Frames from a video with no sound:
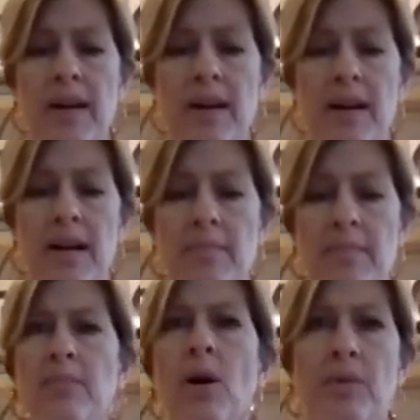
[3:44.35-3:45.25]
um,
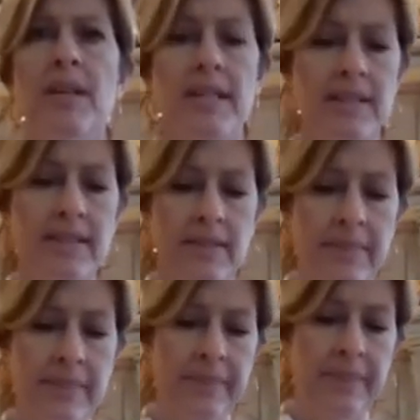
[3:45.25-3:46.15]
smaller dice,
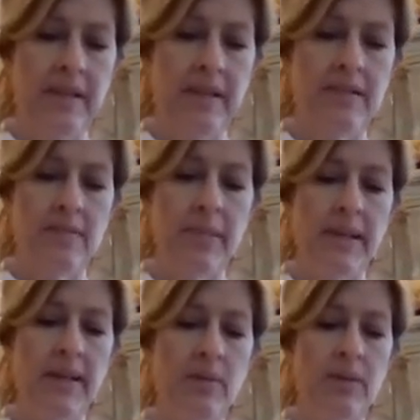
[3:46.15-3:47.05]

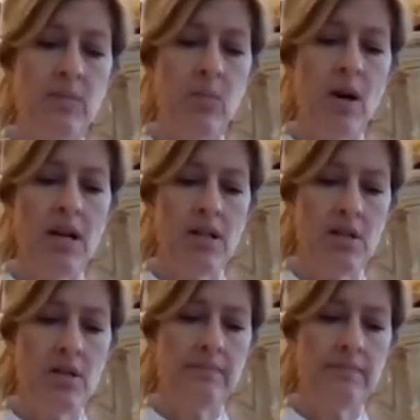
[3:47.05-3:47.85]
peeled and washed.